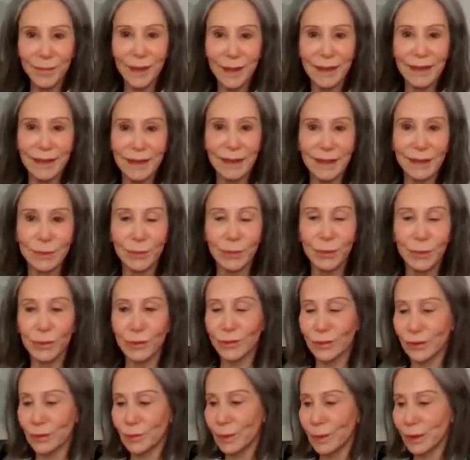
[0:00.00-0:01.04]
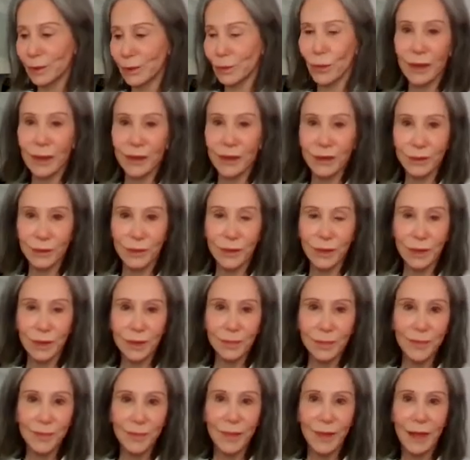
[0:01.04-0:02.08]
but it's proved to be
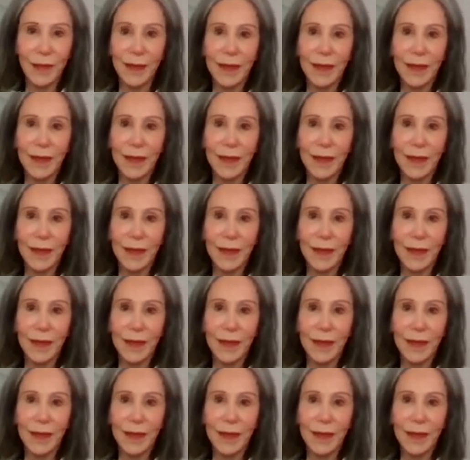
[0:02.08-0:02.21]
wonderful.